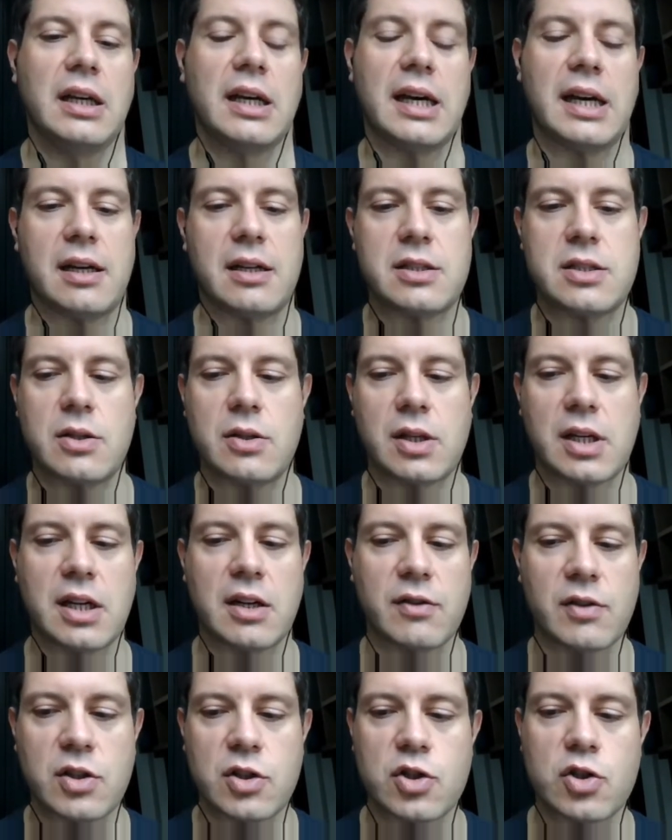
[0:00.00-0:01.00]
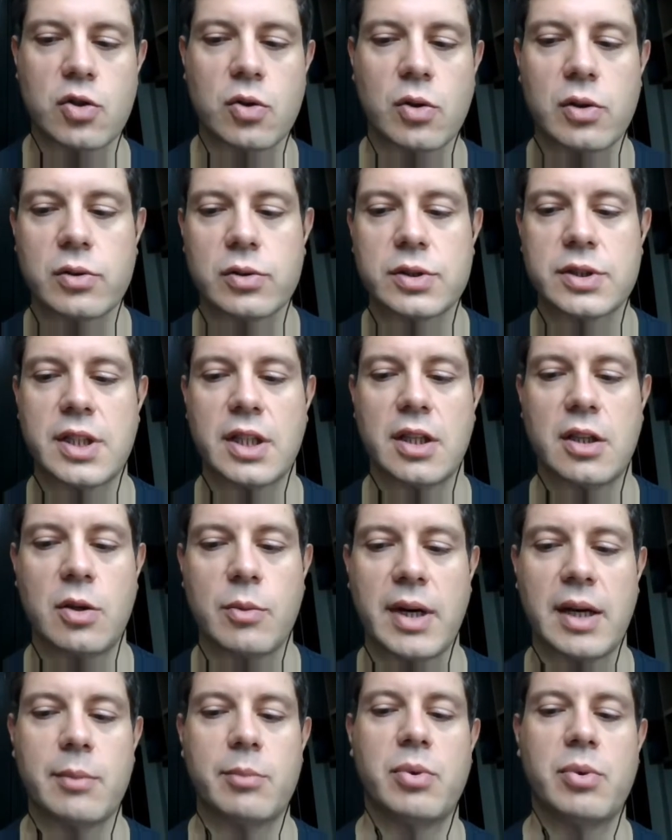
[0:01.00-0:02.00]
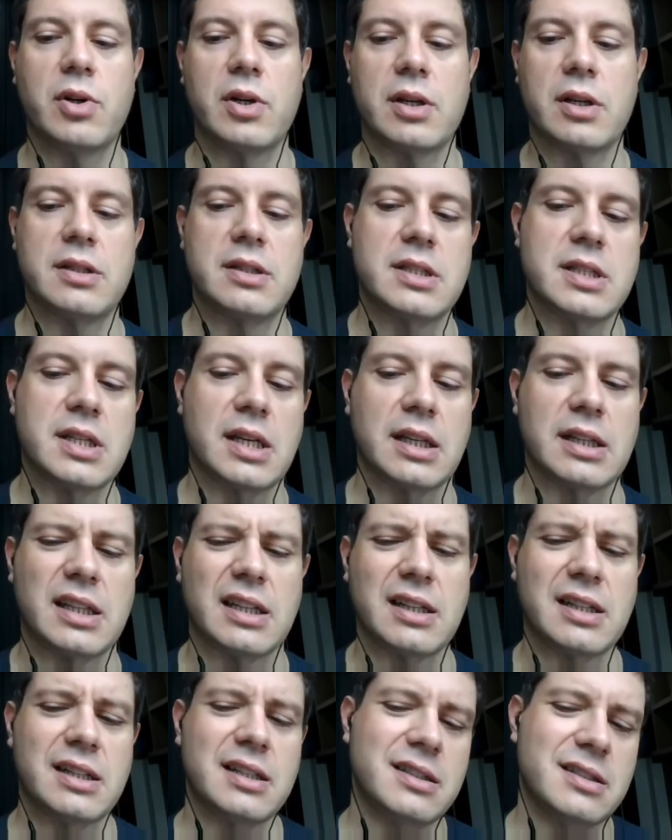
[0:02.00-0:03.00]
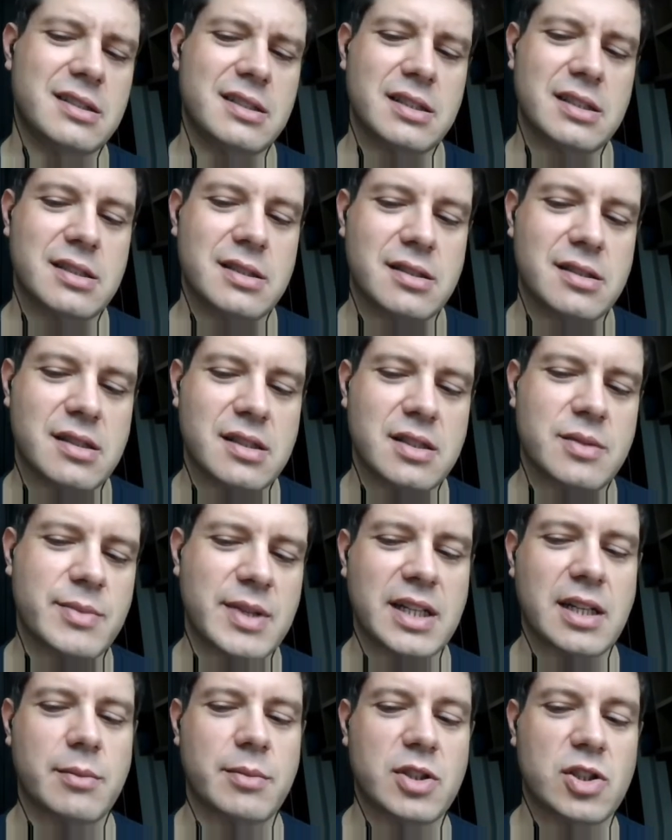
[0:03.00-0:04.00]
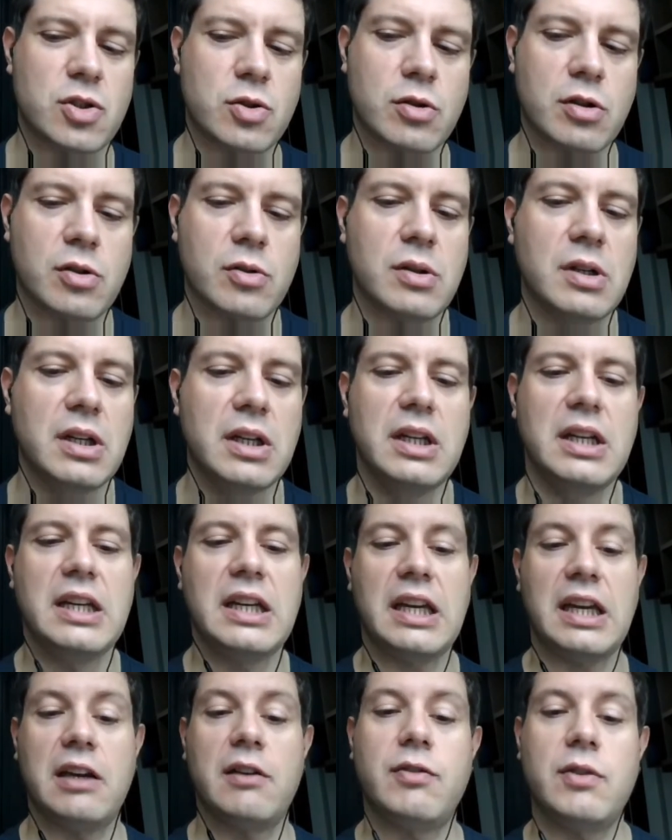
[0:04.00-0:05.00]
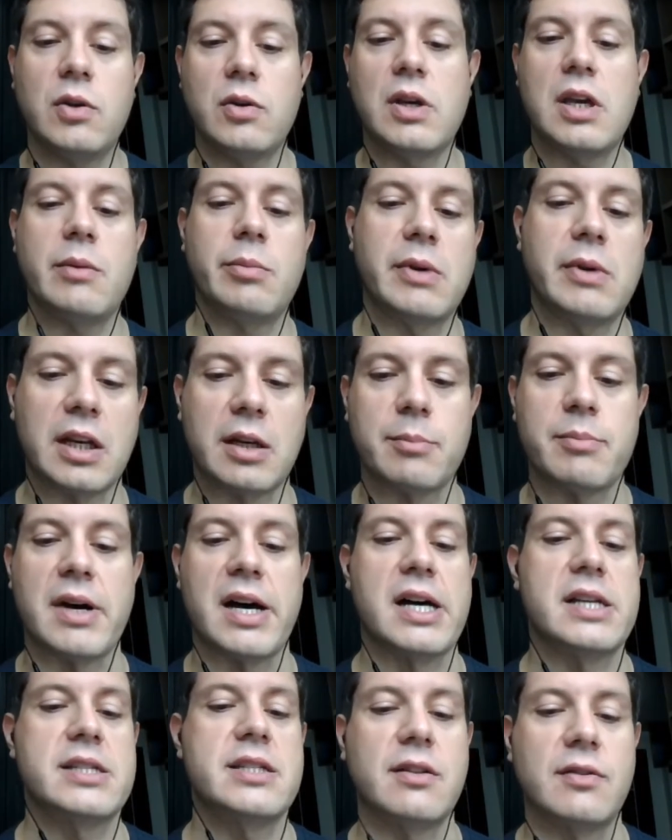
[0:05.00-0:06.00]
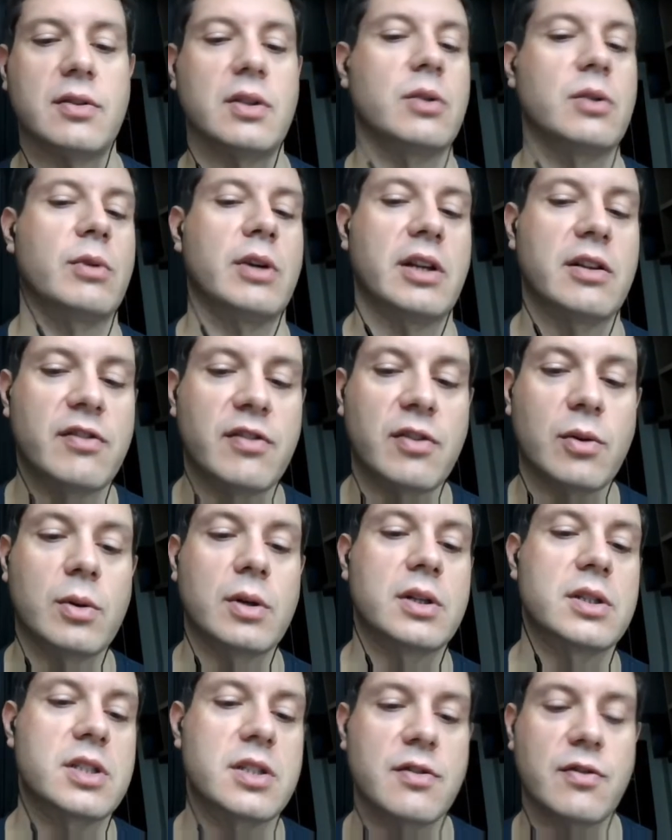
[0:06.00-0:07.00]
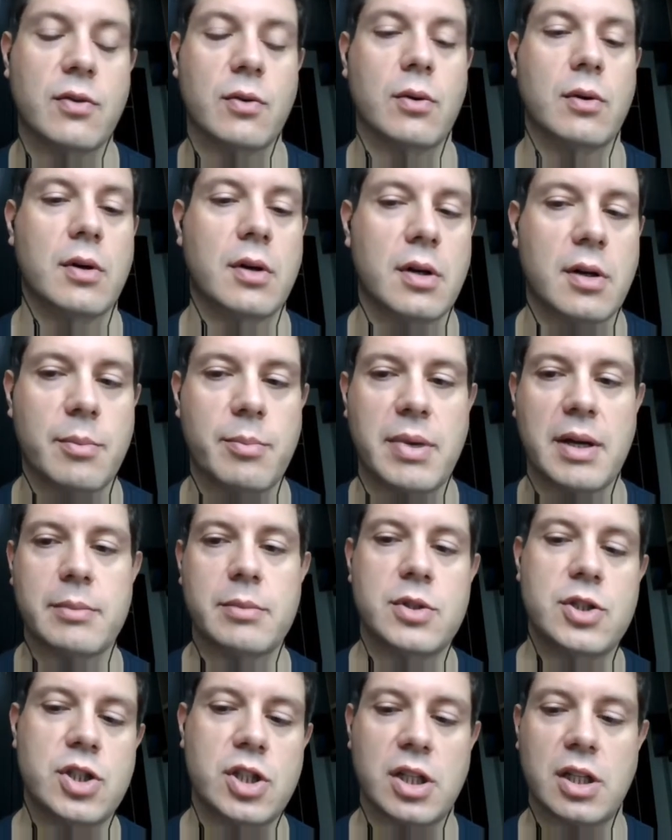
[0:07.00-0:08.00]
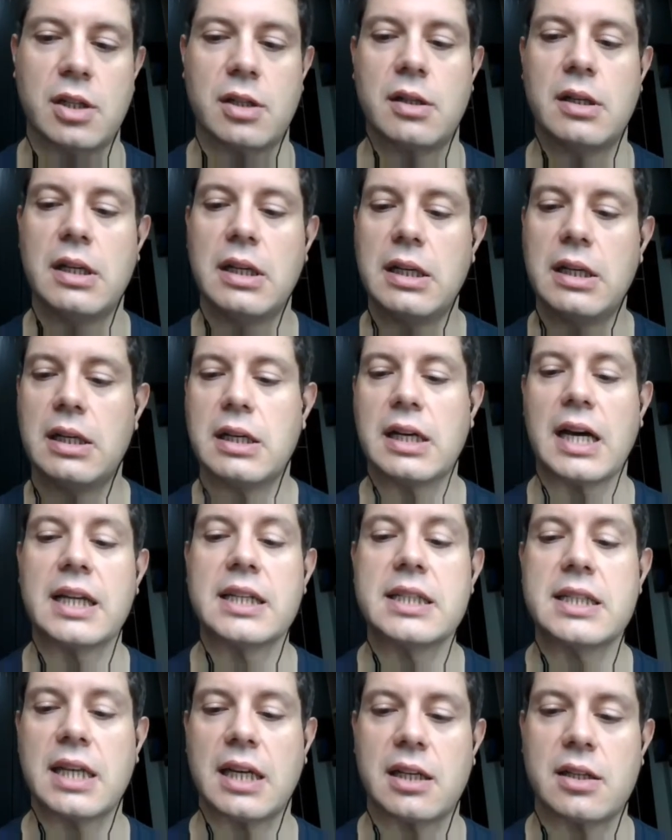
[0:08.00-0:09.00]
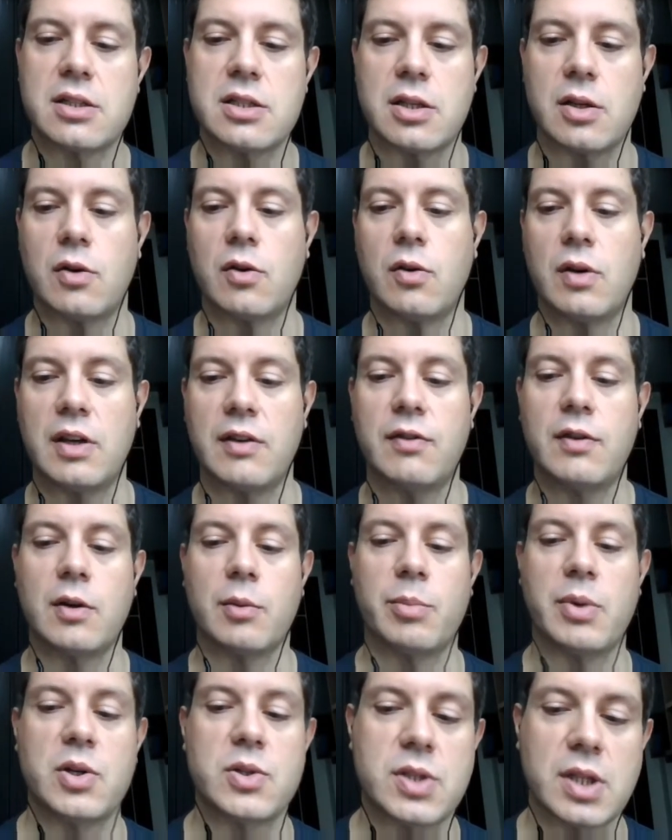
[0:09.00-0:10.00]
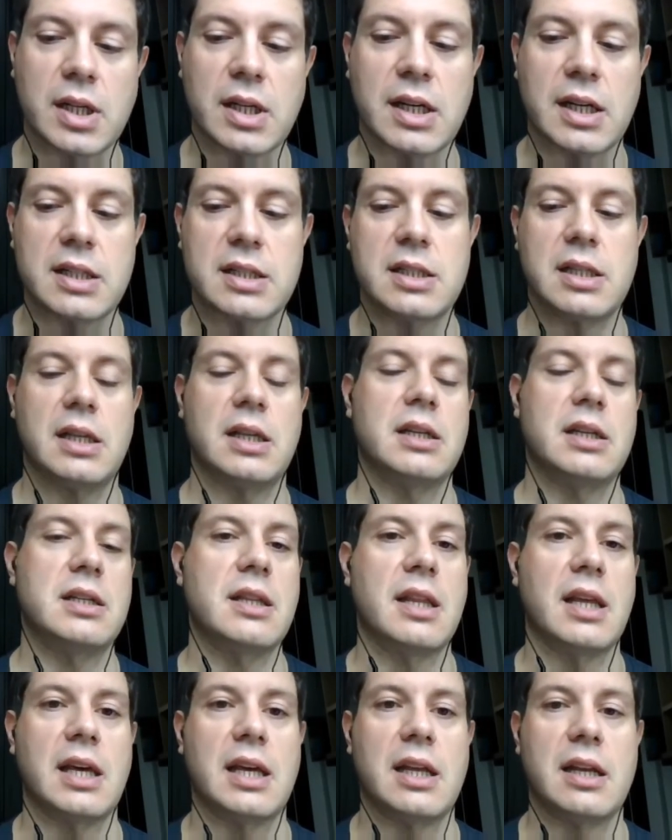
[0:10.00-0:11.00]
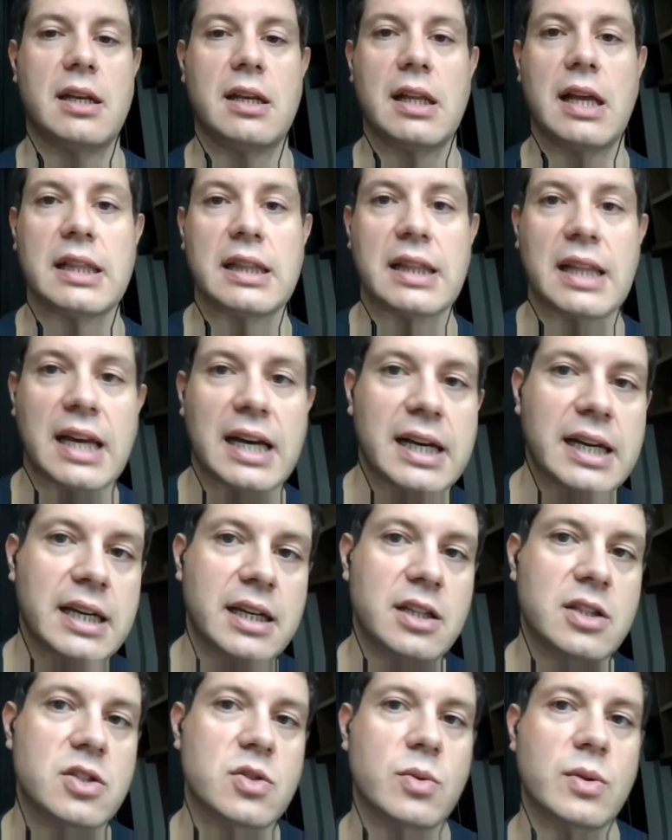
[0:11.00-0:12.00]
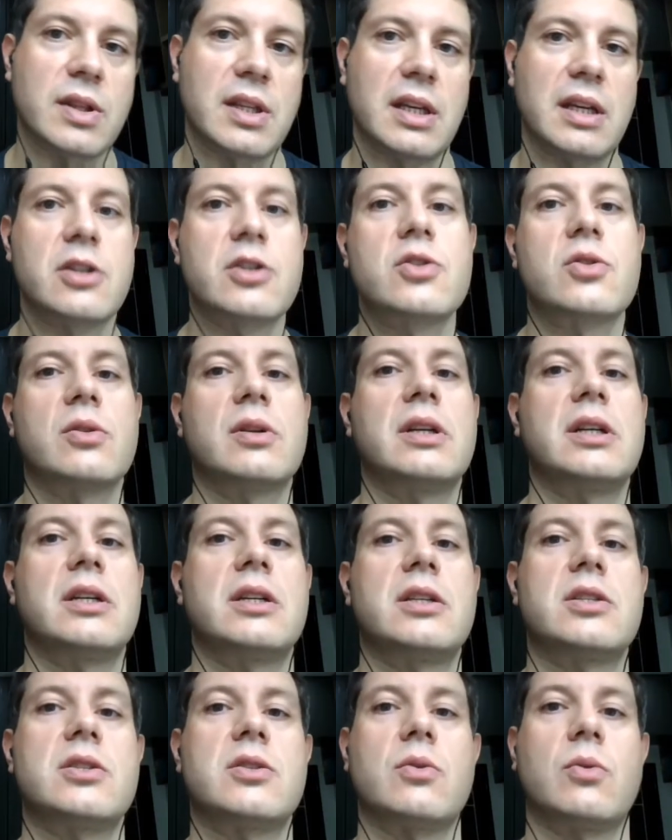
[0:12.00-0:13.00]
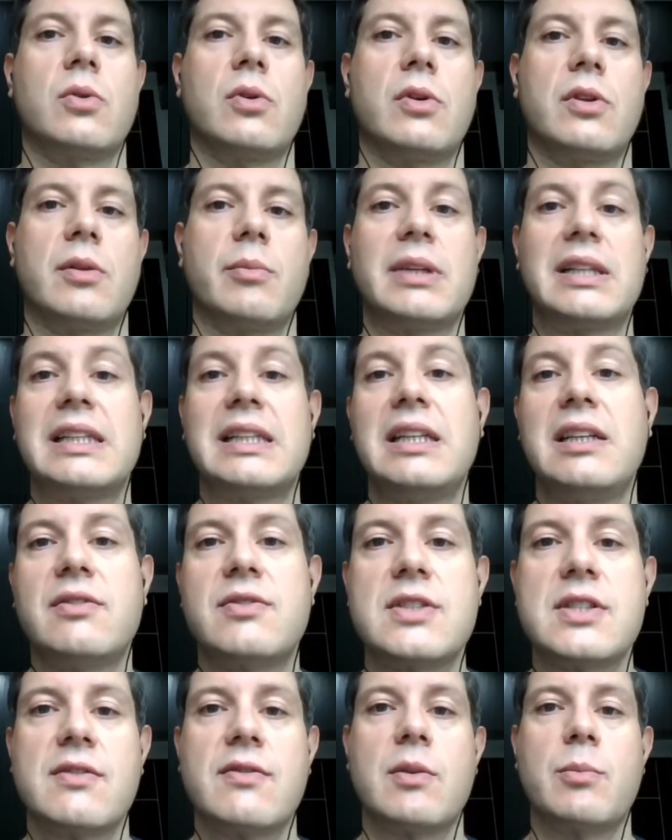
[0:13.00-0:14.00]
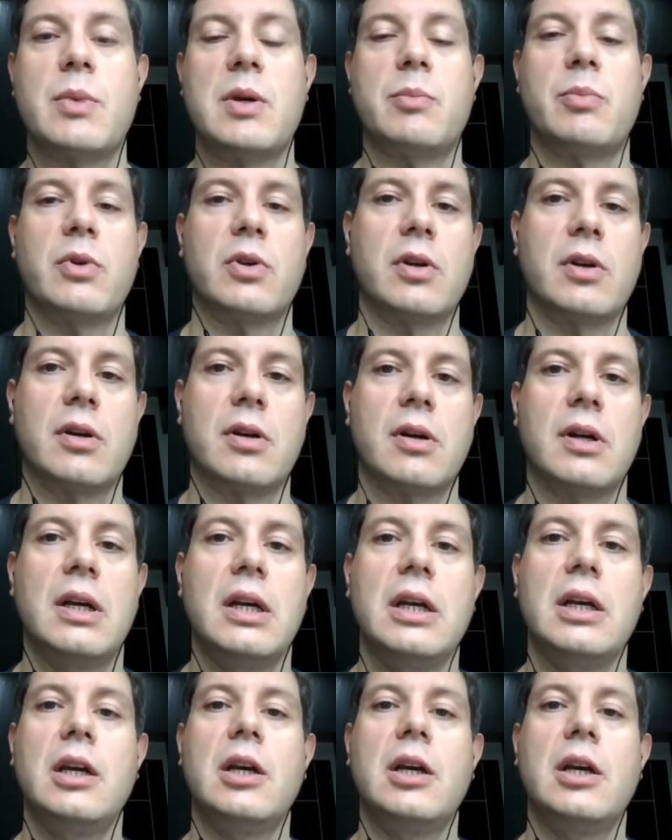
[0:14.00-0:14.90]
Uh, so the kind of controls that you might put on saying like, oh, this, this might not be true, if you keep getting positively reinforced for publishing content. So if you're posting content that aligns with the interests or the beliefs of the people you're